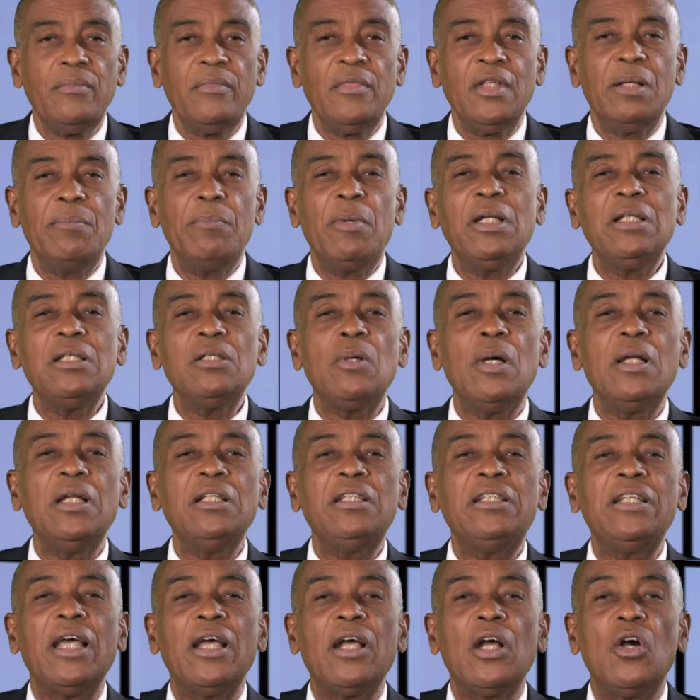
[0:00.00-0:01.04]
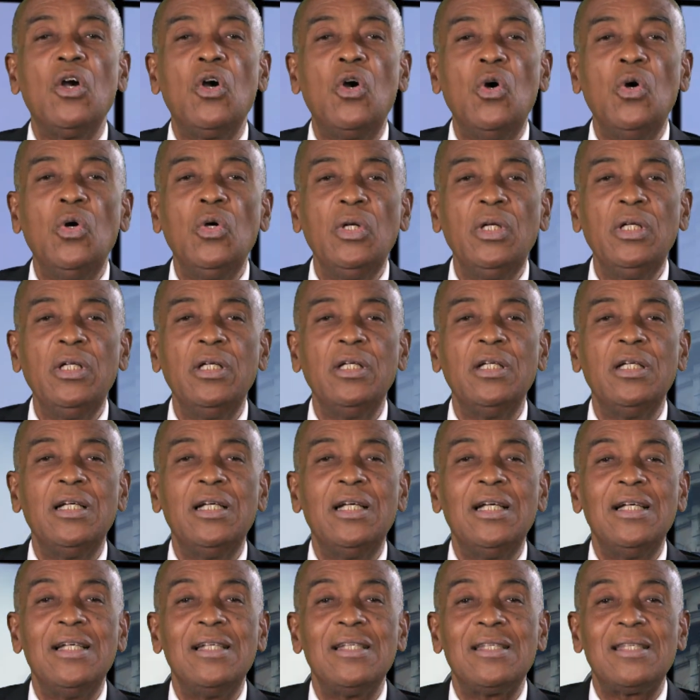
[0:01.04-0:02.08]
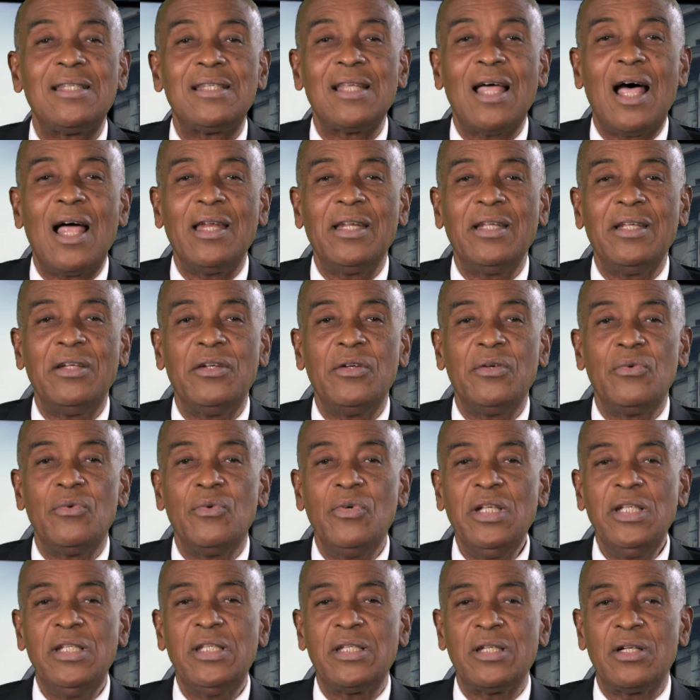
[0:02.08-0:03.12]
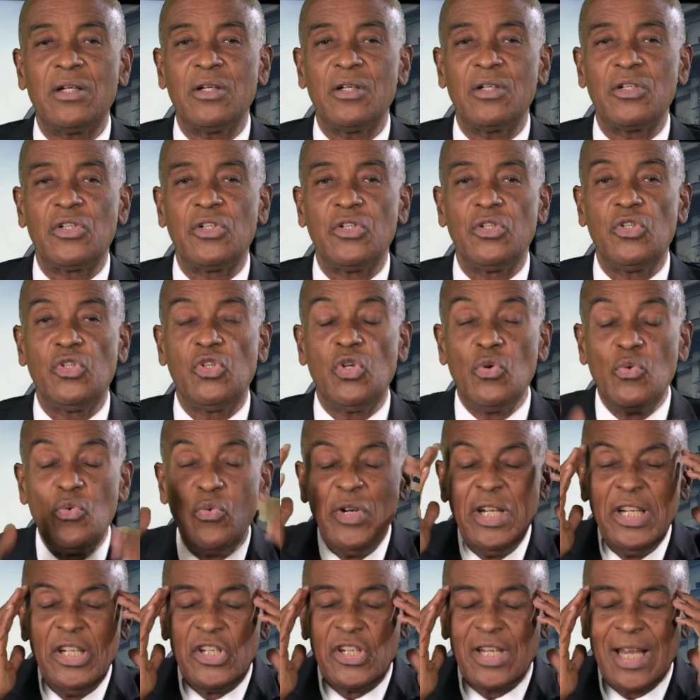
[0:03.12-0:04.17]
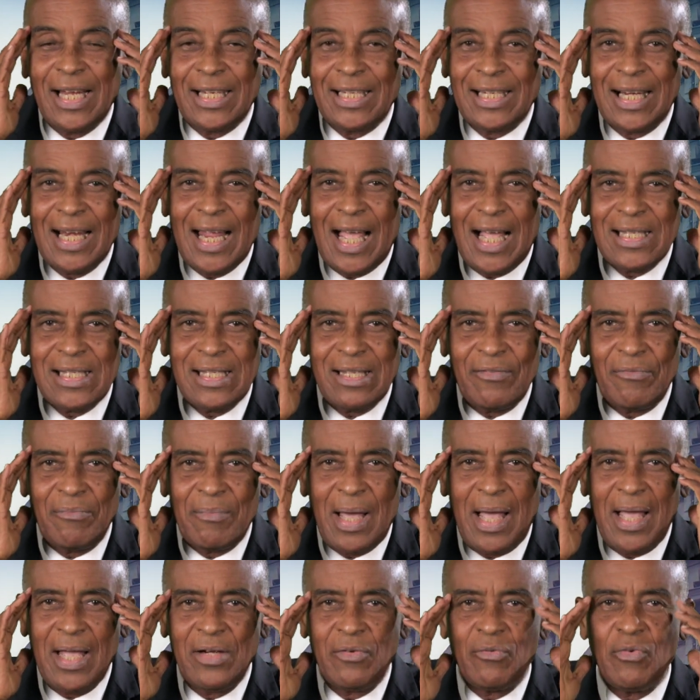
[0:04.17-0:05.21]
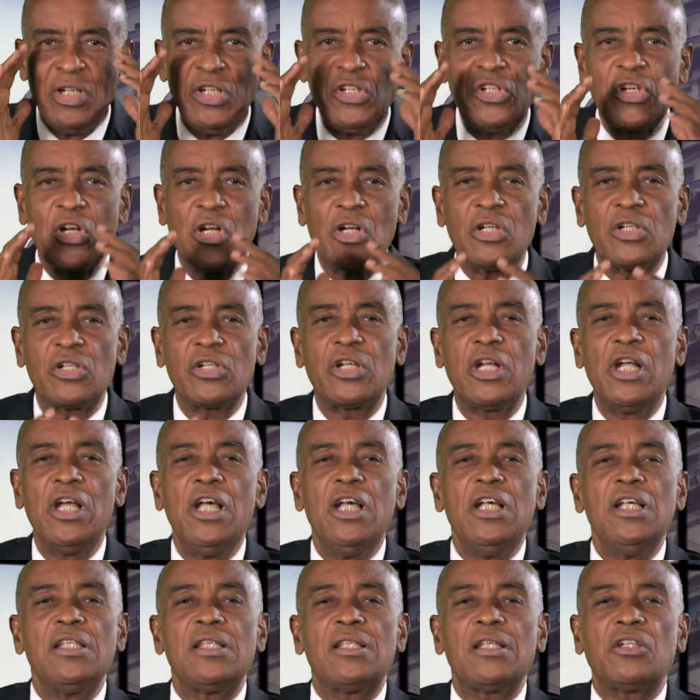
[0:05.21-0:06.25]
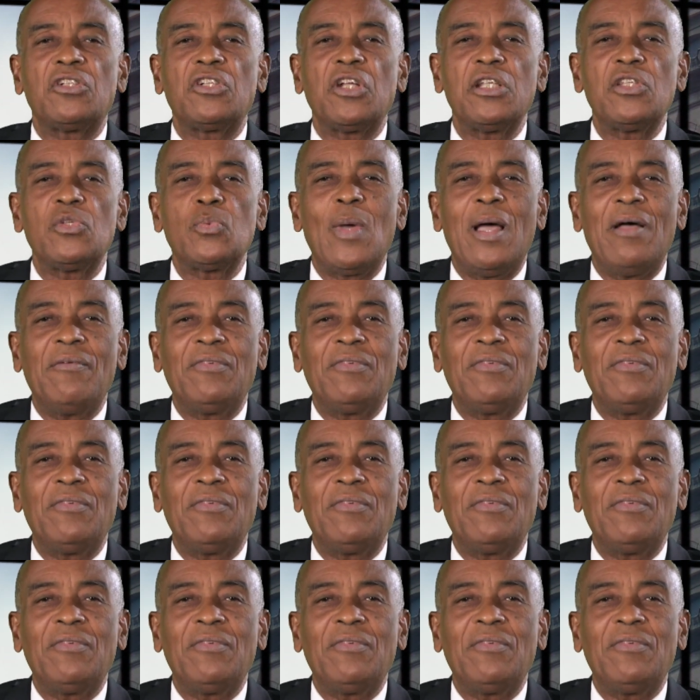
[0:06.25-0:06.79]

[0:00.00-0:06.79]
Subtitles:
But it's going to take good, solid research to reach that class of mind. Research such as we have